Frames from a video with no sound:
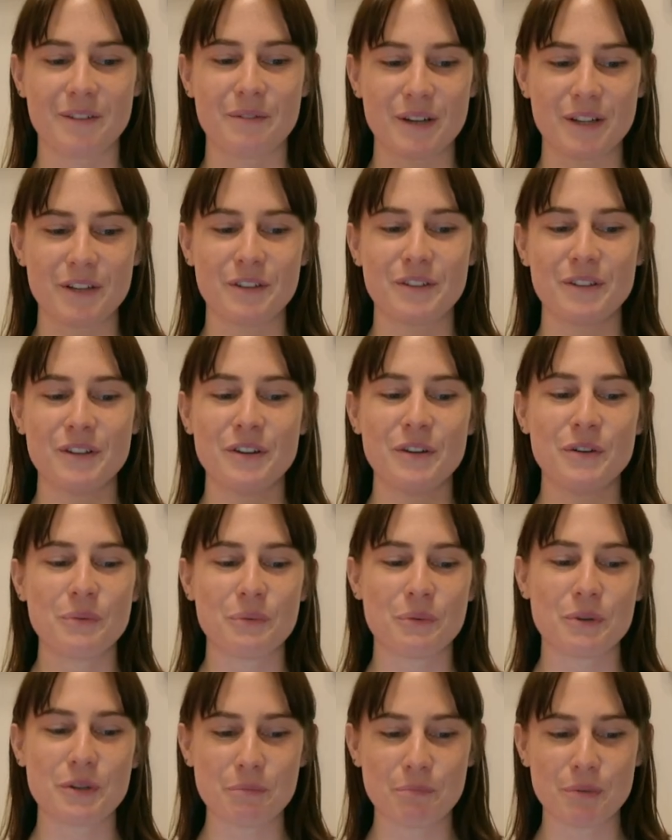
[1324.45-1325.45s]
read
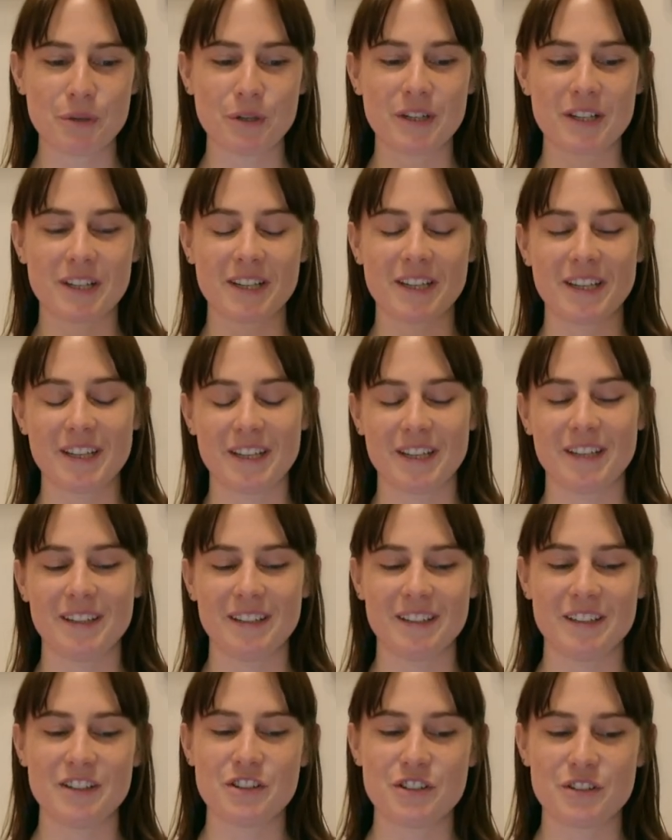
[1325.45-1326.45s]
1 book
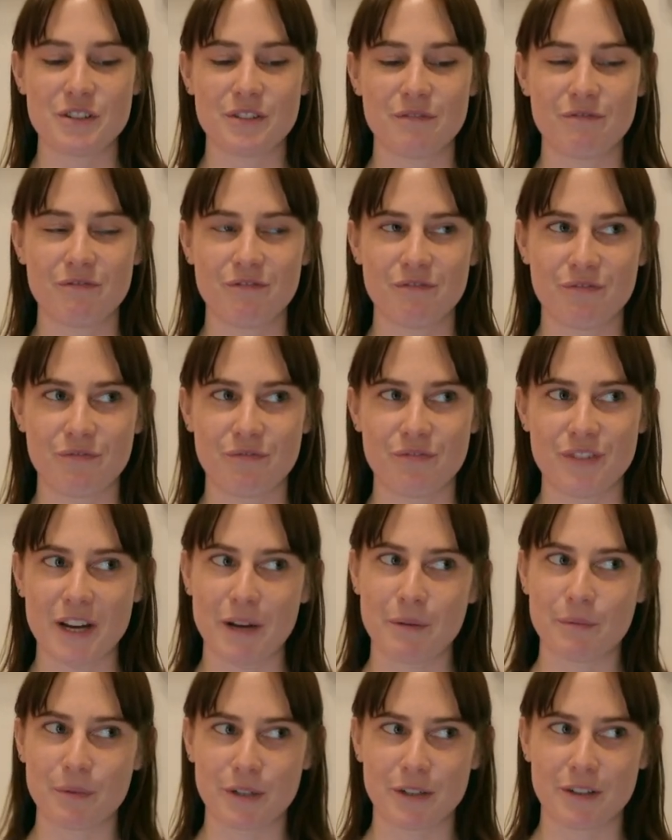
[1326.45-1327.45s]
in
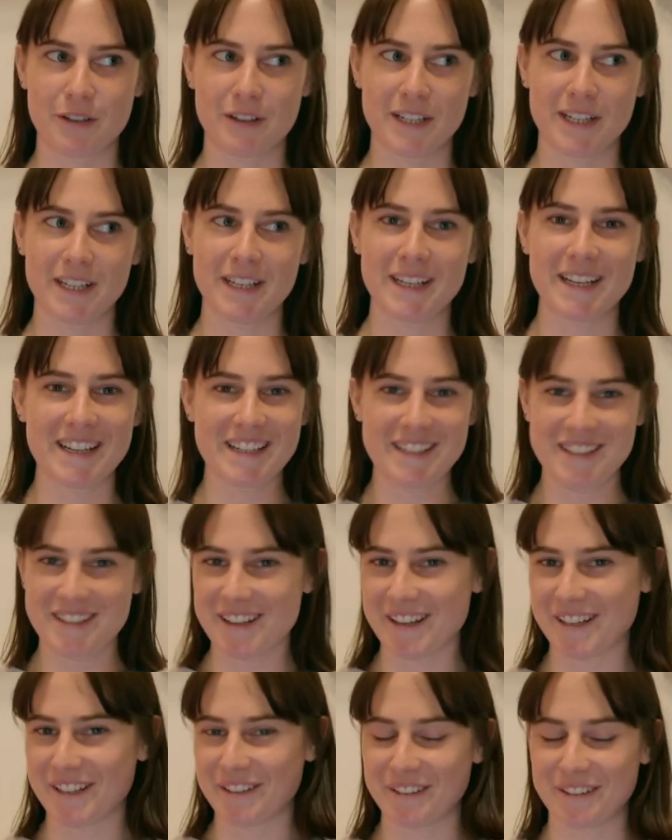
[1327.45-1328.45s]
February and
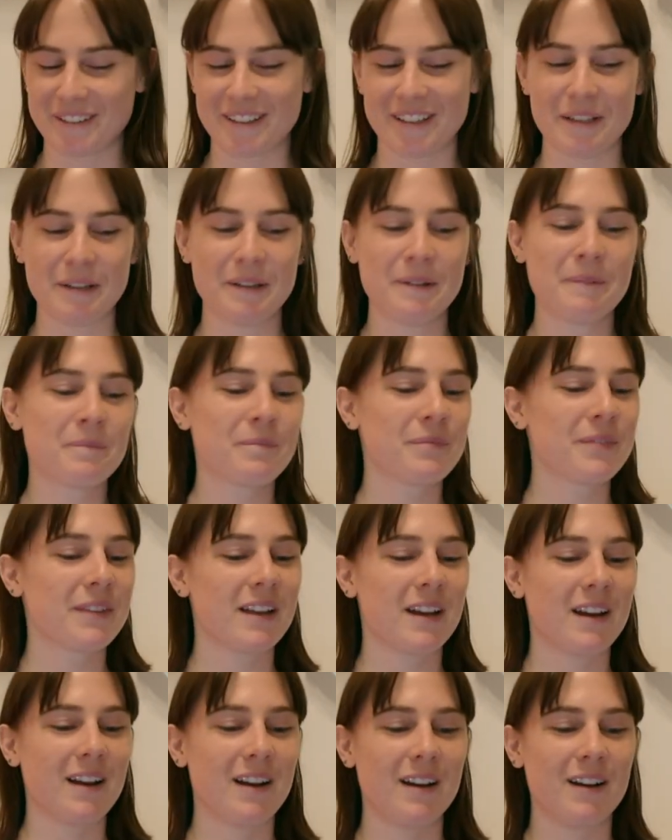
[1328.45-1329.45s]
January,
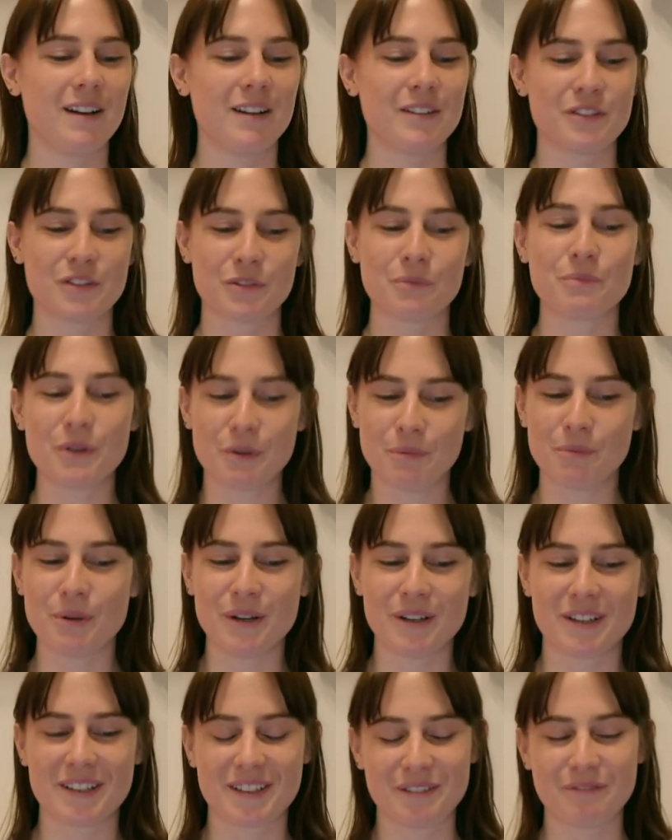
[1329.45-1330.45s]
just 1
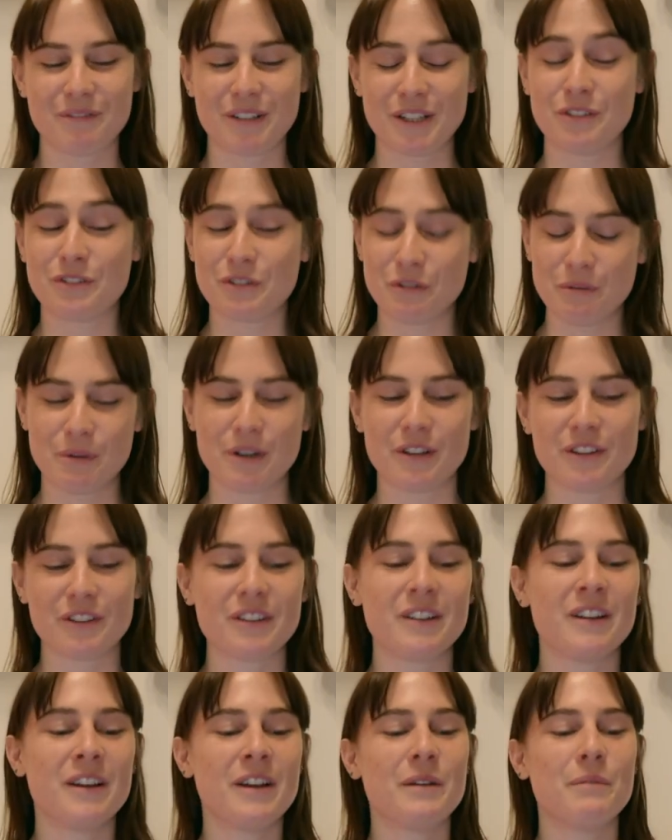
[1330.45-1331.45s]
book in 2 months,
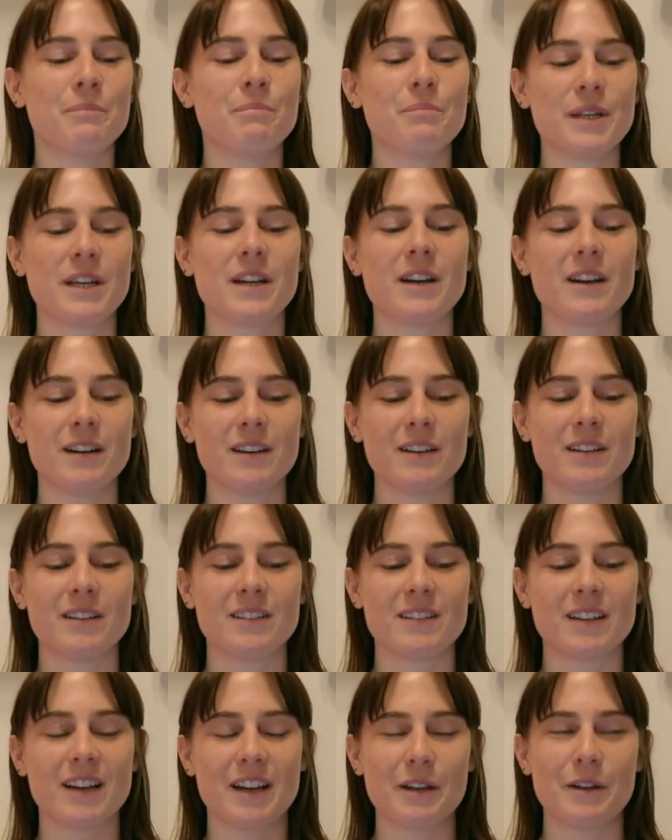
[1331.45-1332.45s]

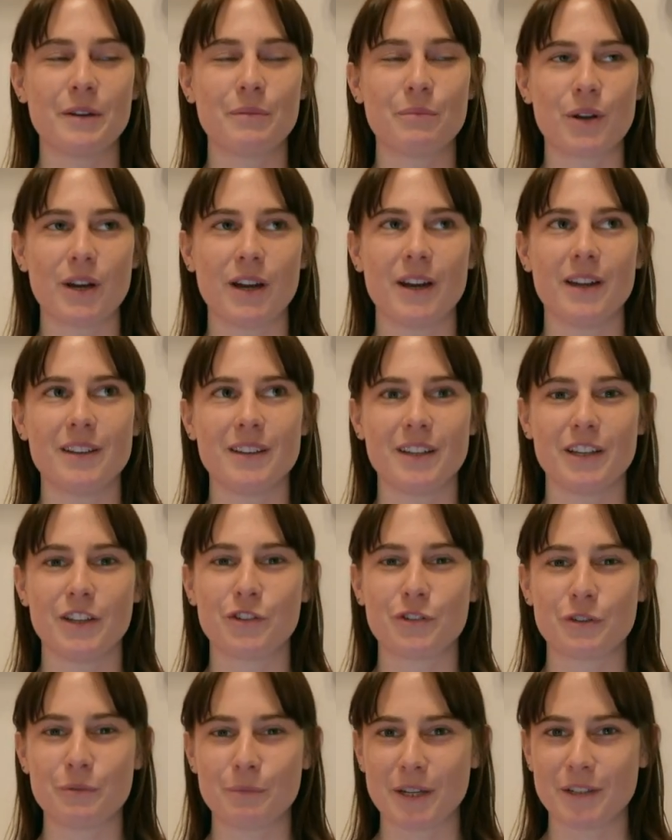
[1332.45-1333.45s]
because I read
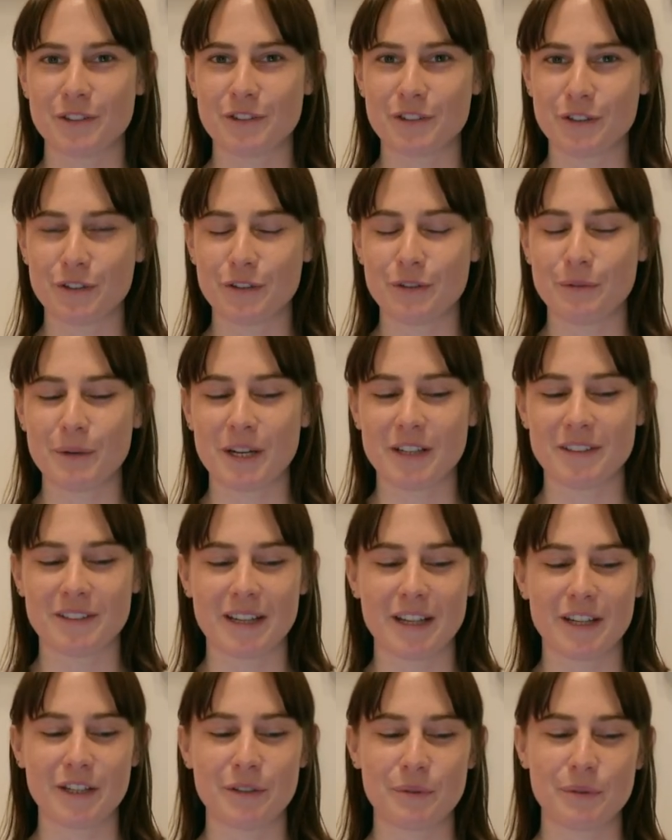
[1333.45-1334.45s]
Intermezzo by
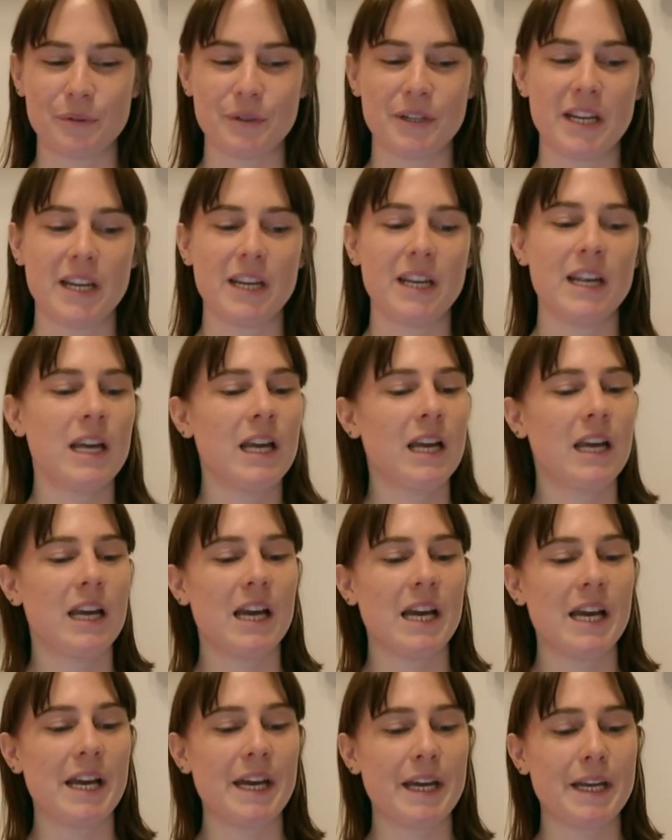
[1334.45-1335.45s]
Sally Rooney.
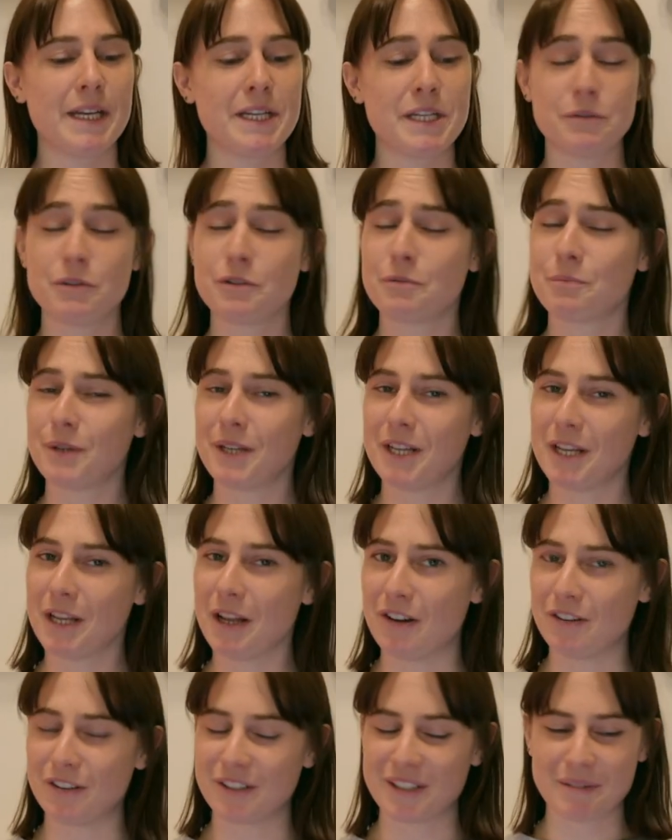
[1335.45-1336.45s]
And it was pretty
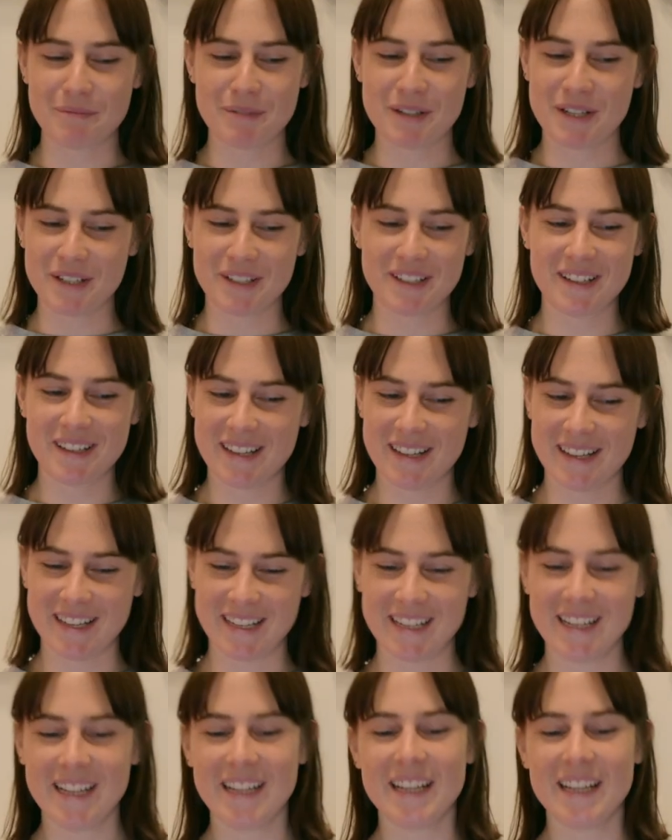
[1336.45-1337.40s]
long, I'm not gonna lie.